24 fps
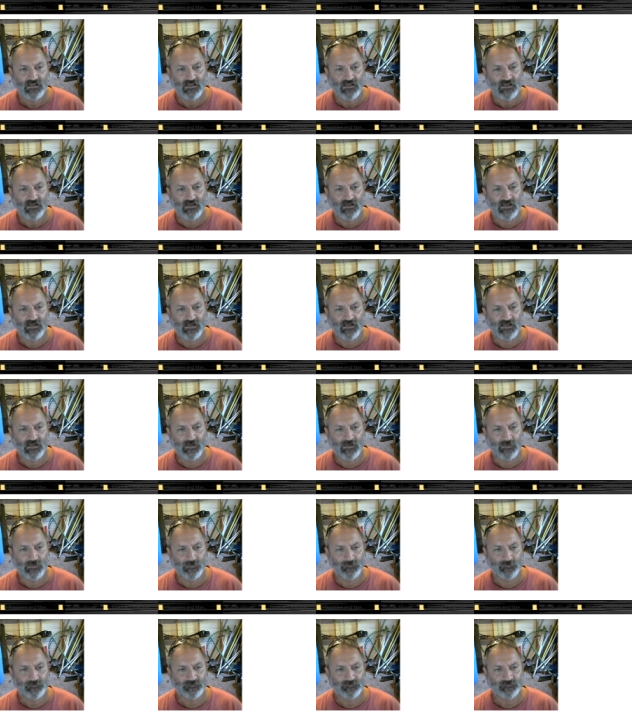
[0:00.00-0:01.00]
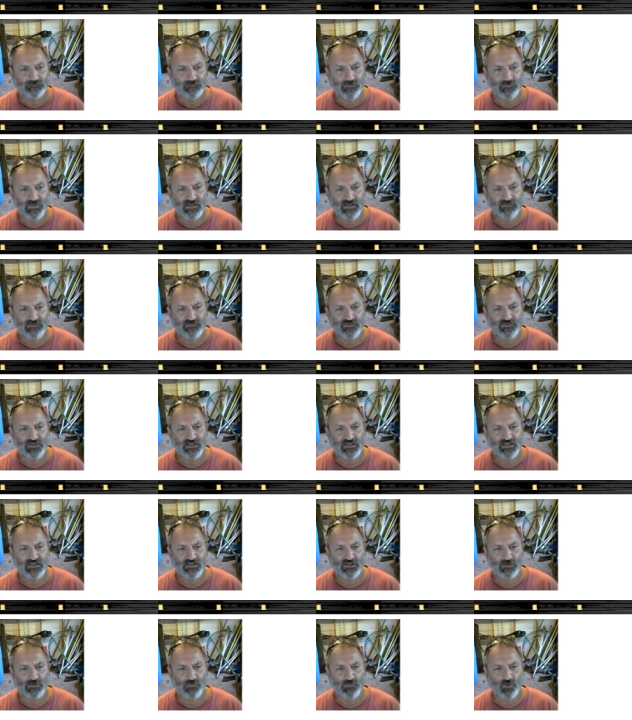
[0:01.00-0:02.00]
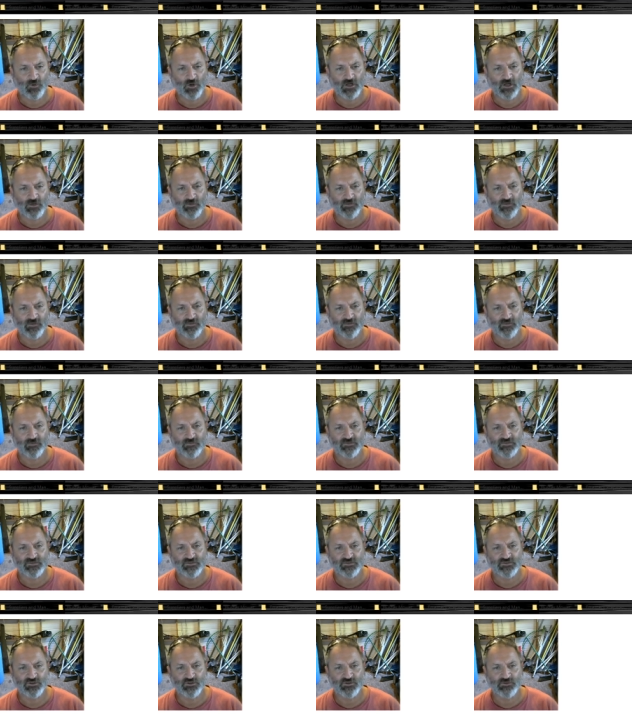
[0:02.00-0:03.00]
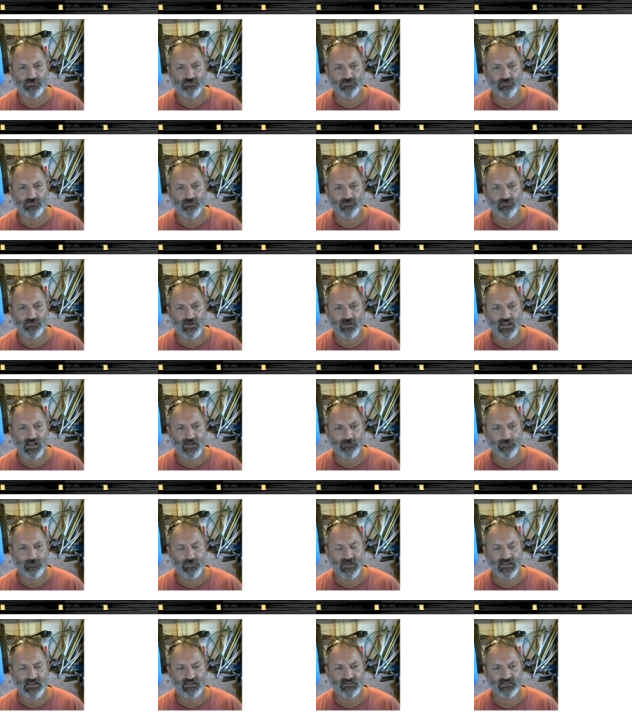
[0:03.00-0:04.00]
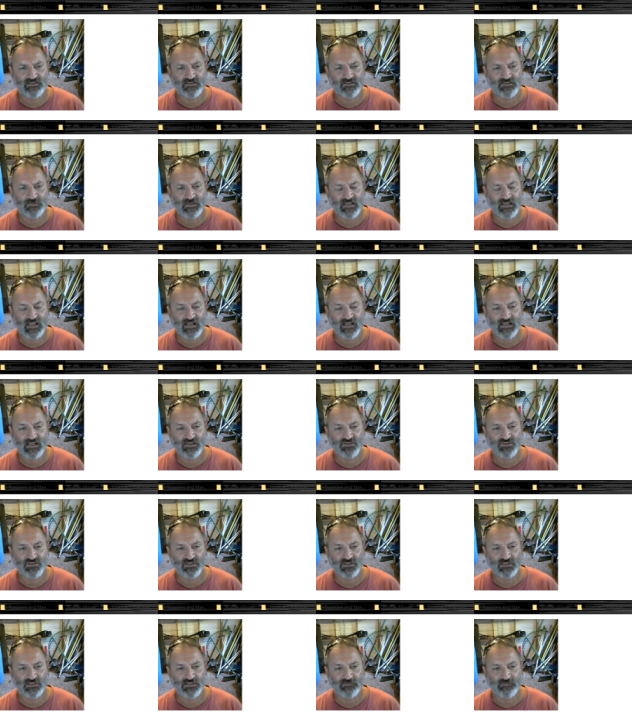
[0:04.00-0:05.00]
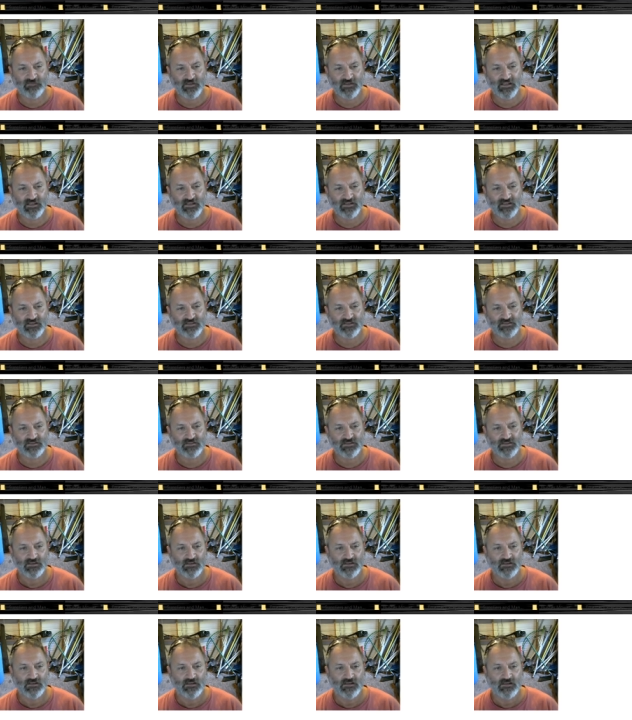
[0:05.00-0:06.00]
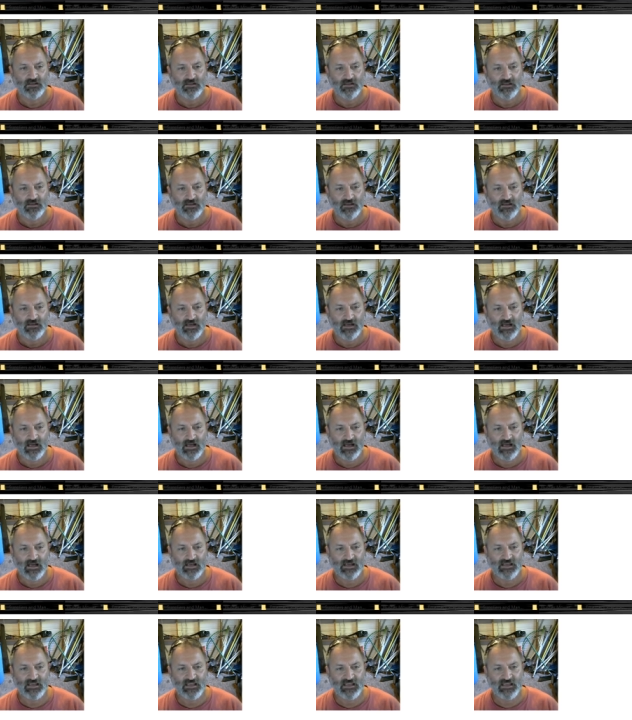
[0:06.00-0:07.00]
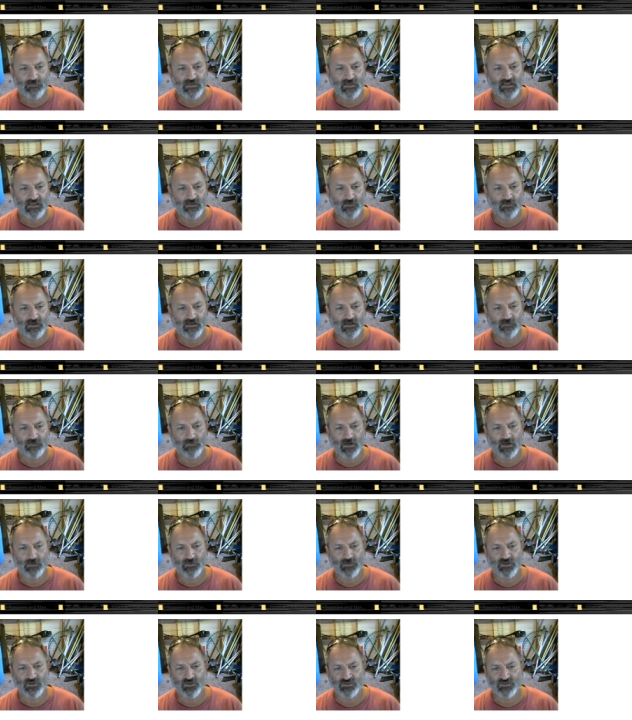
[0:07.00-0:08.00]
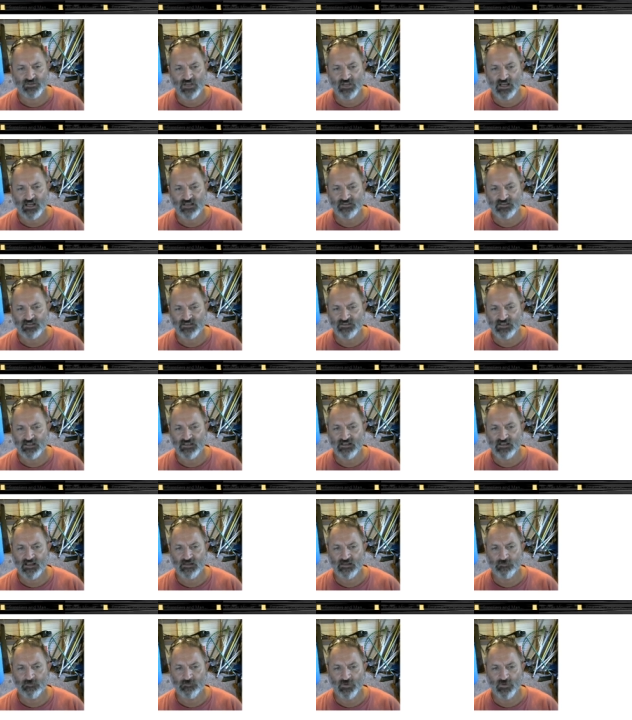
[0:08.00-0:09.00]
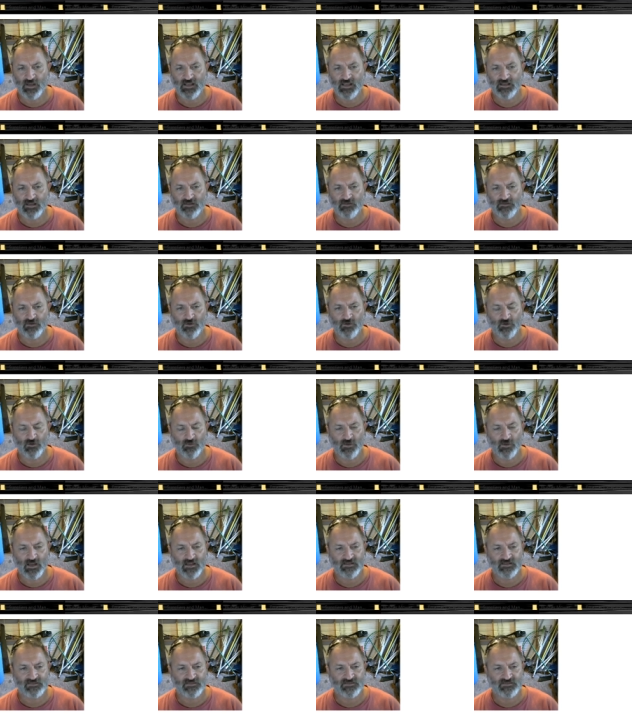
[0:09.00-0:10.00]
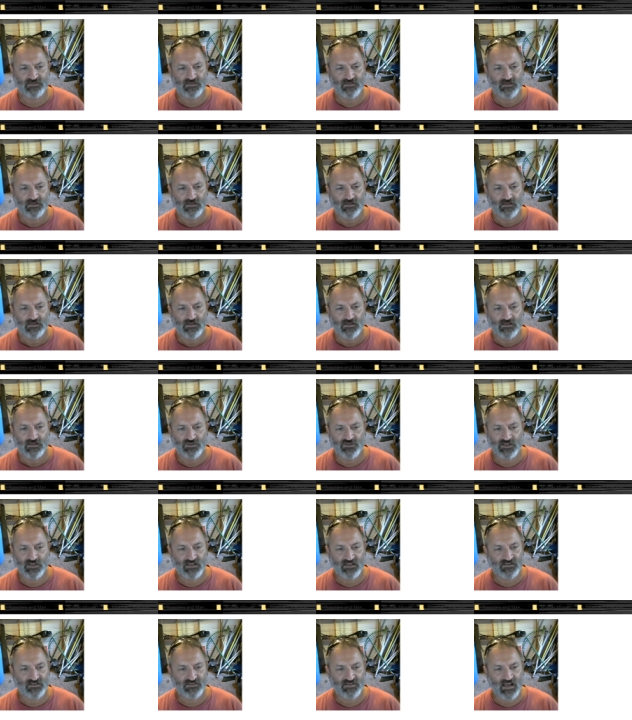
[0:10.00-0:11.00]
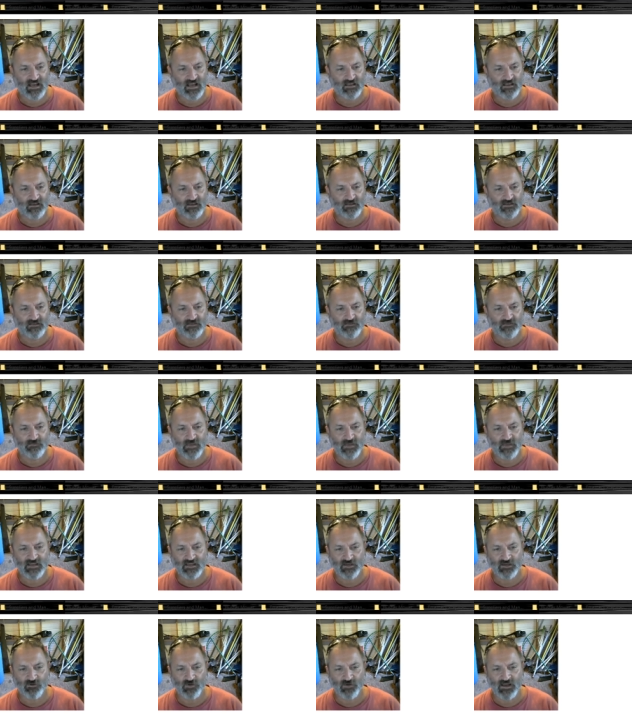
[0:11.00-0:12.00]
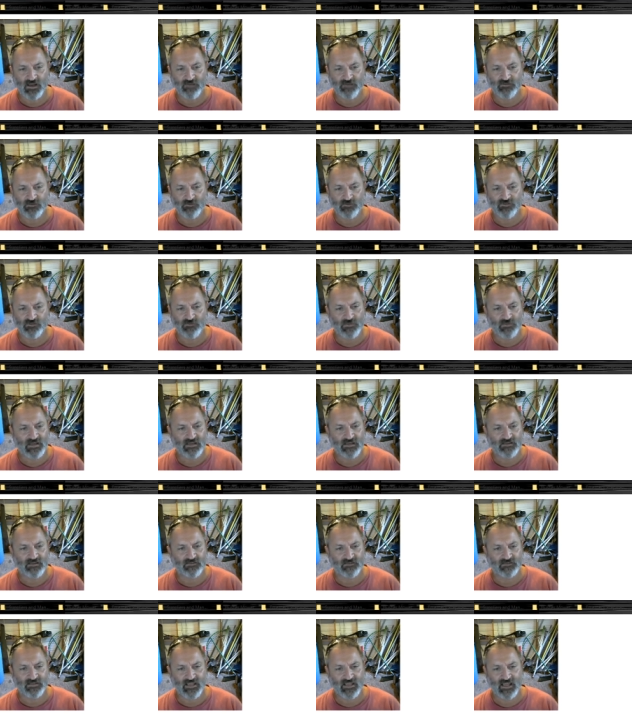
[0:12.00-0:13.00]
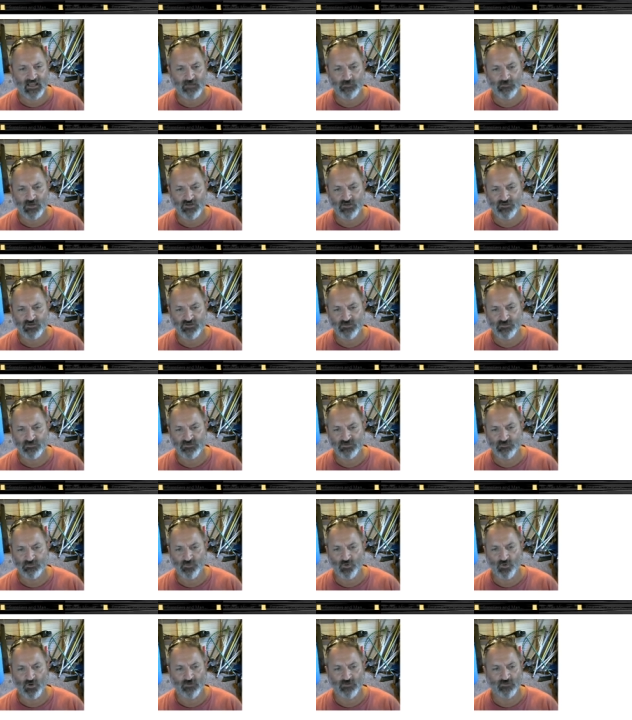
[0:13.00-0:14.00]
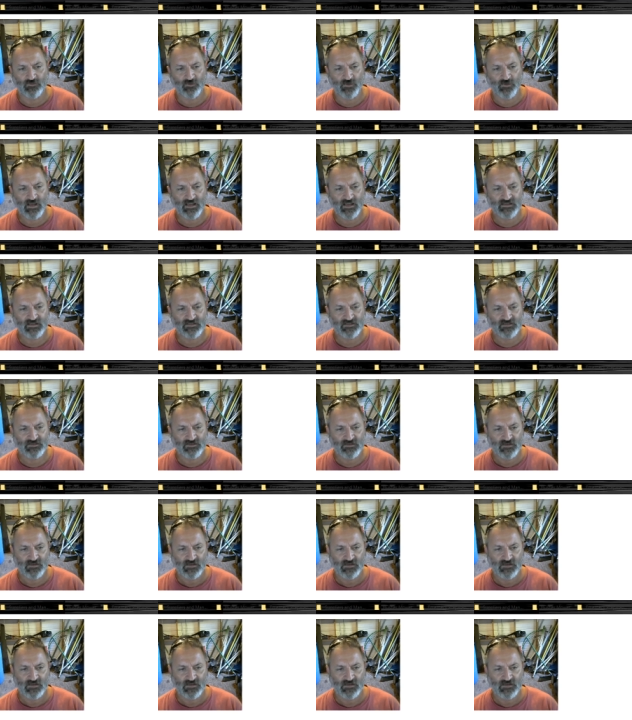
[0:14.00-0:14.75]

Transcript: Um, beef, chicken, or pork with stewed dried beans, spaghetti, chili, fajitas. Uh, heat meat and barbecue sauce and eat on bread or rice. Chicken salad, make a gravy with meat and canned mushrooms and pour over rice.